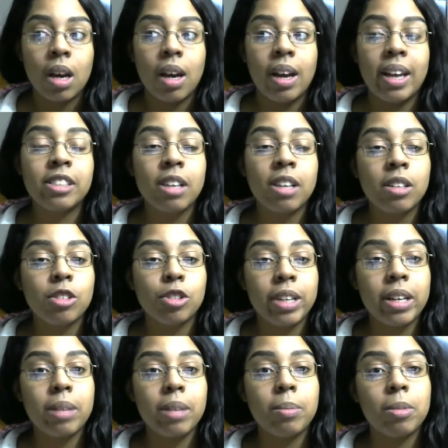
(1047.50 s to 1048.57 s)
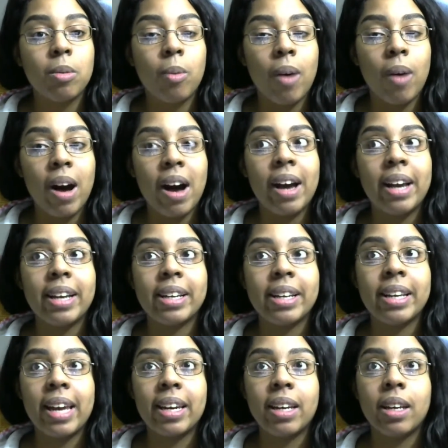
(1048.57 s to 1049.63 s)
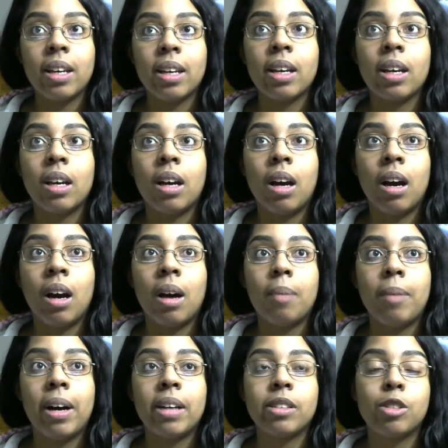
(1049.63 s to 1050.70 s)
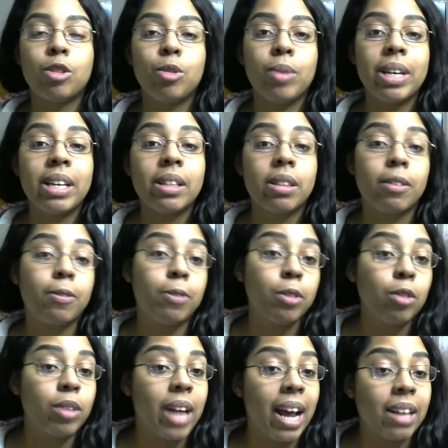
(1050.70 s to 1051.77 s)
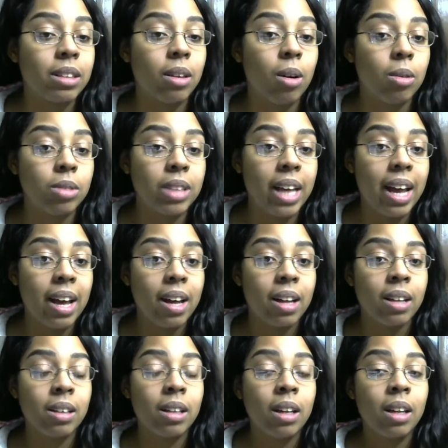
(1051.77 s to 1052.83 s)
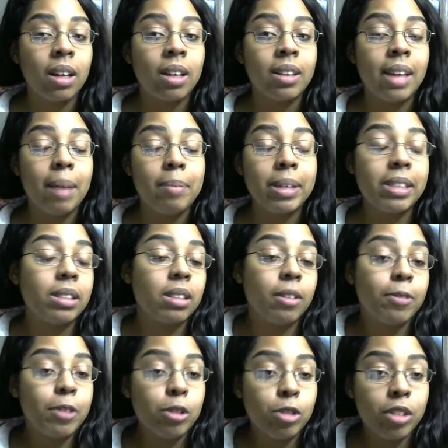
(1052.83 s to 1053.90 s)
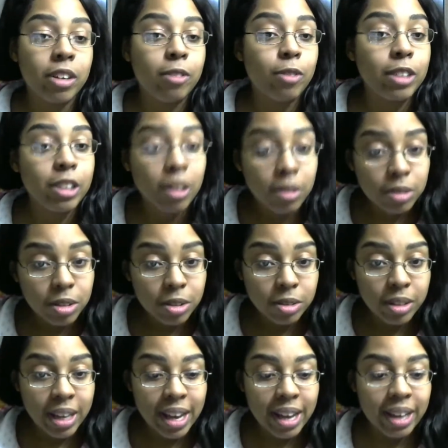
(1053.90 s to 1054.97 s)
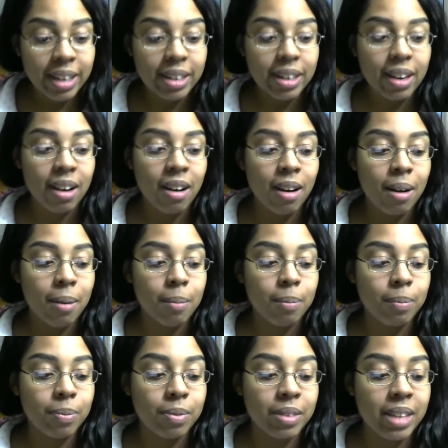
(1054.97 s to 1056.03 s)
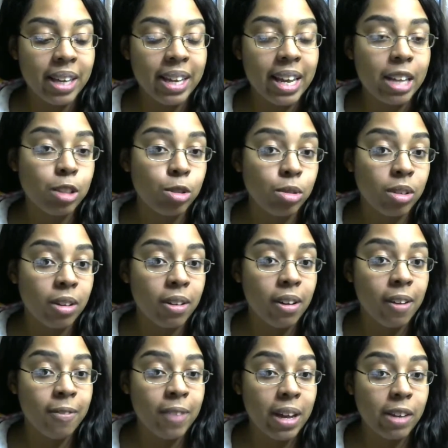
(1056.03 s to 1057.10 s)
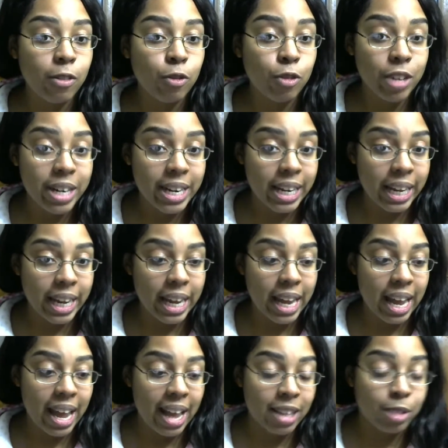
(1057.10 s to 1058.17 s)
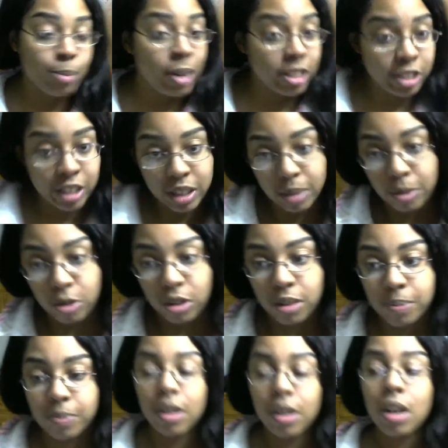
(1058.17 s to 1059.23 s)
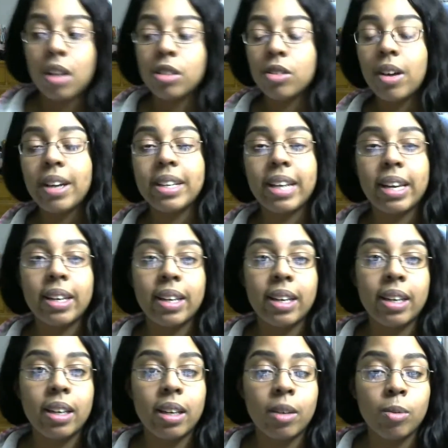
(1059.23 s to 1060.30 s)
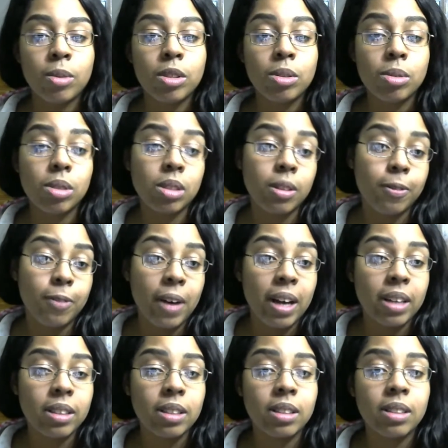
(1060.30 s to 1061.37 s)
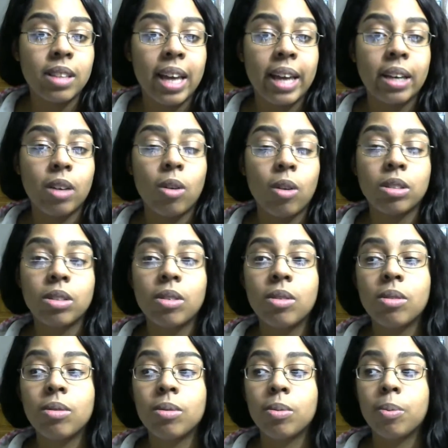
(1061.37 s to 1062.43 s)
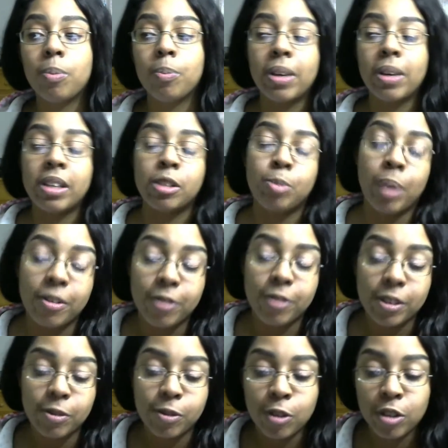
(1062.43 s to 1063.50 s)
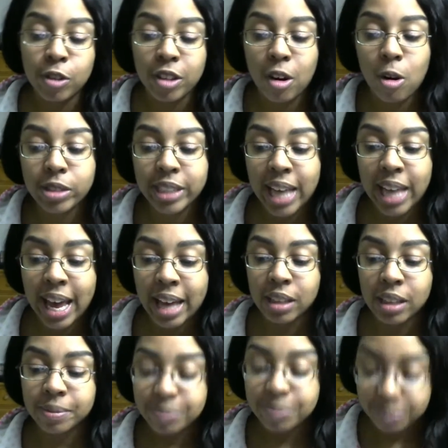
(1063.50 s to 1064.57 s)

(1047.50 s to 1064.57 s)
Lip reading: It's understandable why getting us to eat the food at the hotel, that means in the future, if we don't do that, they can't do the event free as much anymore. So I get it. It reduces the funds, and it also is benefit for the hotel